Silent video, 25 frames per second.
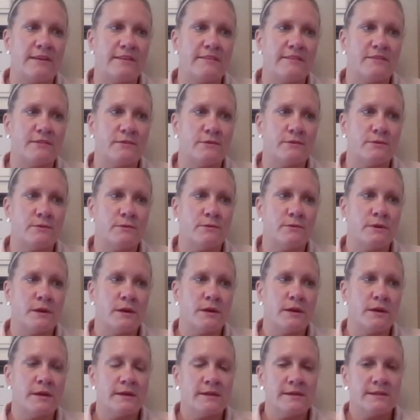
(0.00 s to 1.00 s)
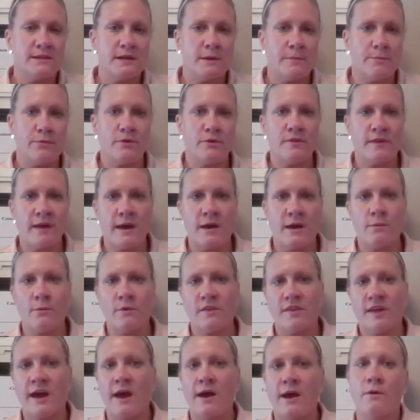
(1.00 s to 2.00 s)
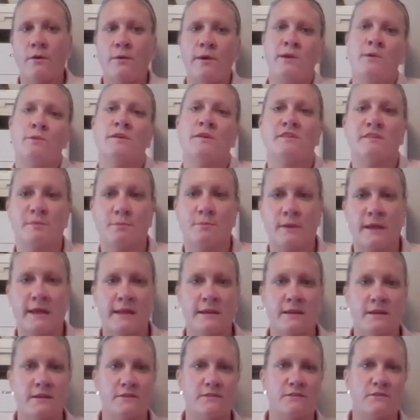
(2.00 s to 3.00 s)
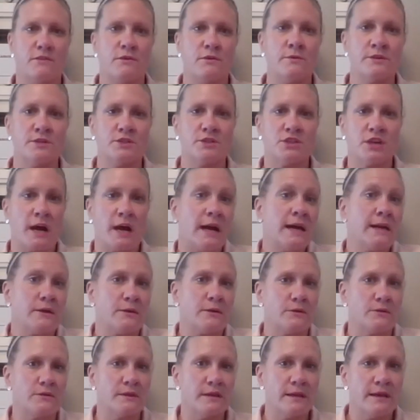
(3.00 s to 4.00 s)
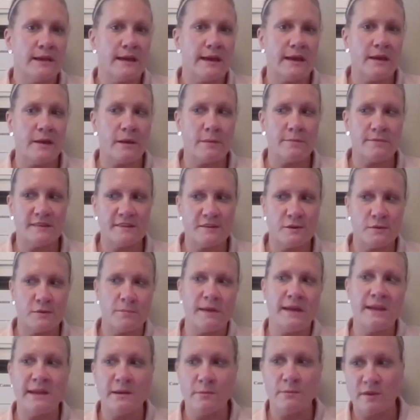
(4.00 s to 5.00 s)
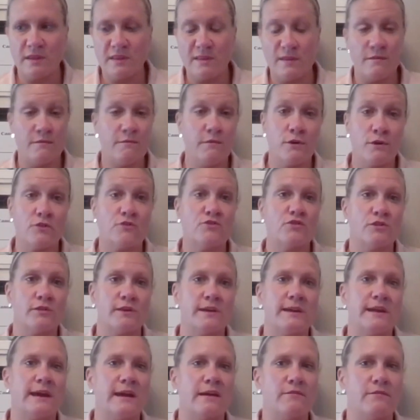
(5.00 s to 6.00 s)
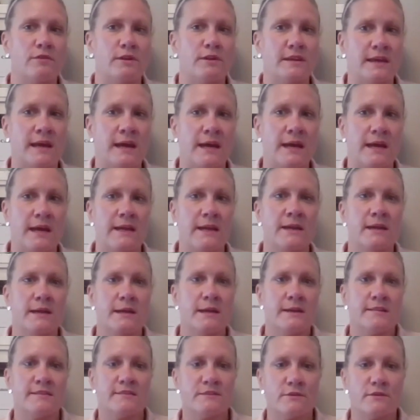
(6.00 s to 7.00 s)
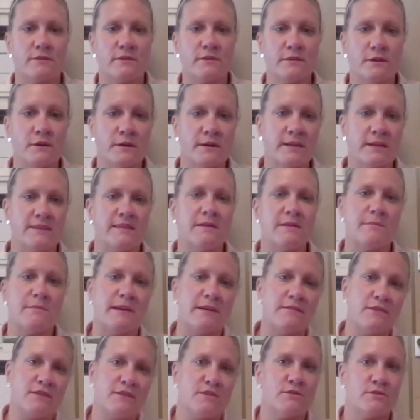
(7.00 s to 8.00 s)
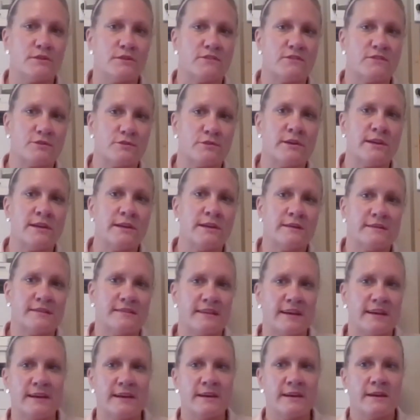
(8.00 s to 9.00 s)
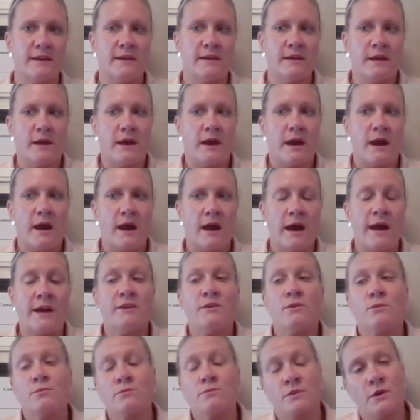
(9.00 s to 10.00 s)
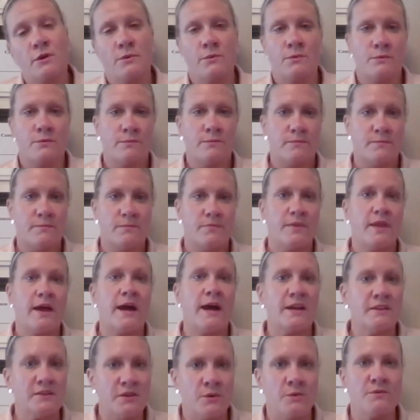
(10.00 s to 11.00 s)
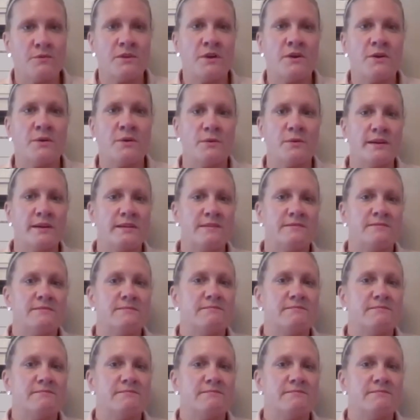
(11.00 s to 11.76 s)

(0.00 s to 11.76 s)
to temper that with how you explain it to a child. And I'm still meeting with them virtually every day. So to look at them even through a screen and say, I don't know. I don't know. It,